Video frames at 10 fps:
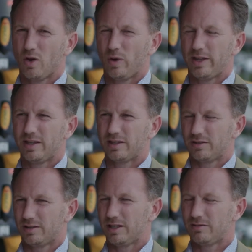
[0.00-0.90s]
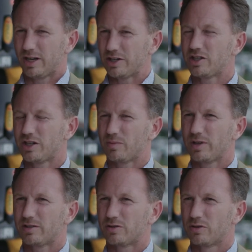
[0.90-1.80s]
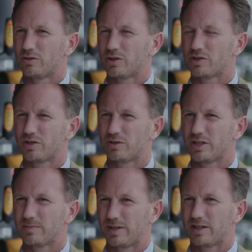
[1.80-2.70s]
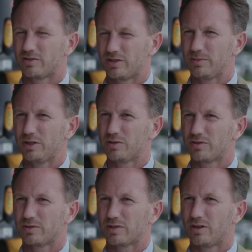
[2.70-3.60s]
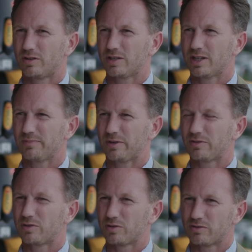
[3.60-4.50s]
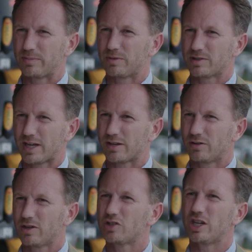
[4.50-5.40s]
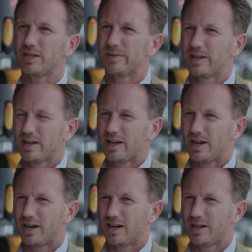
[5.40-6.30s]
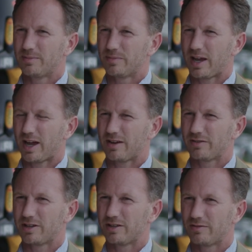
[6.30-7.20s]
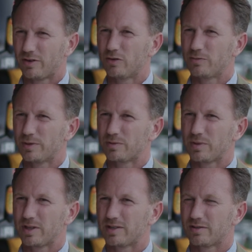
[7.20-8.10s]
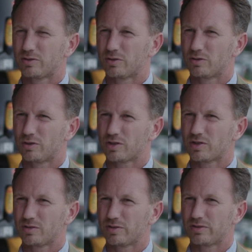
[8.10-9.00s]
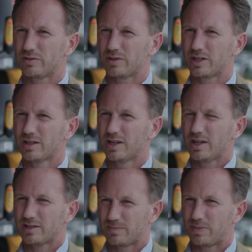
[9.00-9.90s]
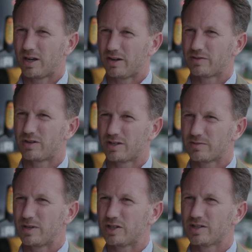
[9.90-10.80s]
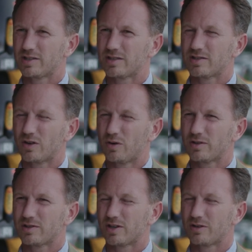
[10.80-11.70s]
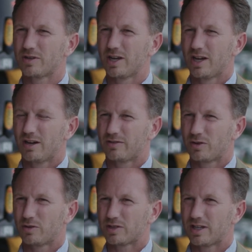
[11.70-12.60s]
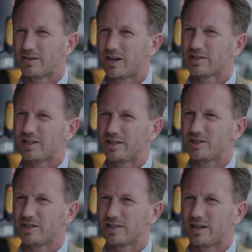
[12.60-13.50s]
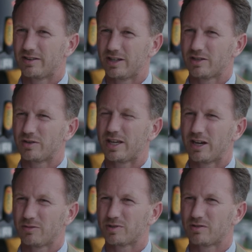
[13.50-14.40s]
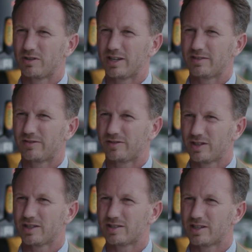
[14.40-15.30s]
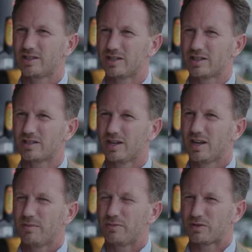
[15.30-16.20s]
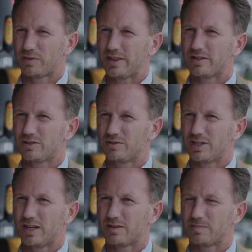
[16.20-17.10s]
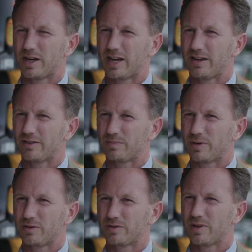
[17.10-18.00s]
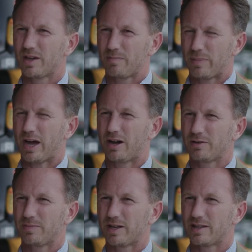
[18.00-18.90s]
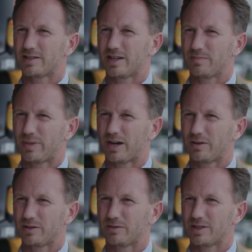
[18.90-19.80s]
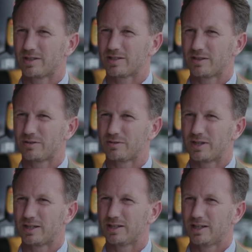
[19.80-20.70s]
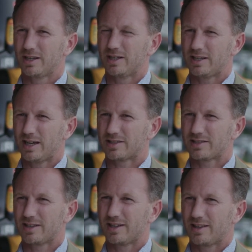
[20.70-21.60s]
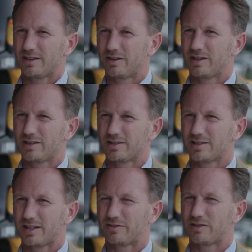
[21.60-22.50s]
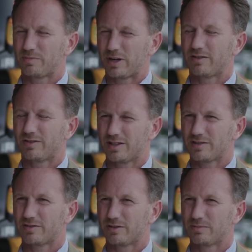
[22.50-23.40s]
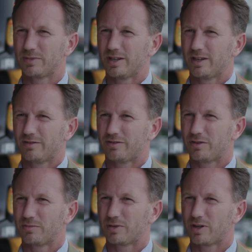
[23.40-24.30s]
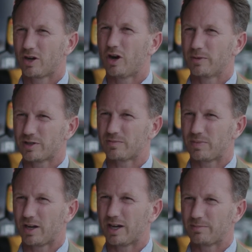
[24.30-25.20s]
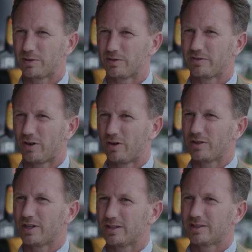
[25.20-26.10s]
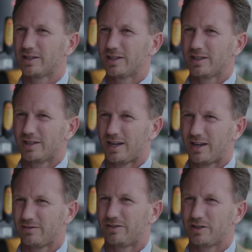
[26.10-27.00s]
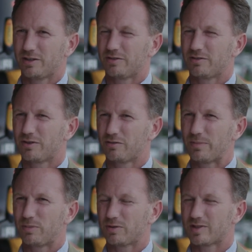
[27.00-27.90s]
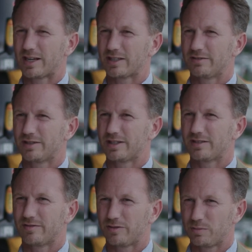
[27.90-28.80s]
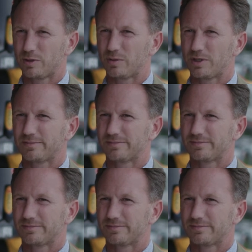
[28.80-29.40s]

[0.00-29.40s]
Well, I think that the relationship with Toro Rosso has been extremely useful to Honda. Of course, Red Bull Technology have an involvement with Toro Rosso through the supply of transmissions and so on. So, of course, there are synergies there, and it only helps create further synergies between the two teams by having both powered by the same power unit. So, yes, there are definite benefits from common supply, both for Honda and for Red Bull's activities in Formula One.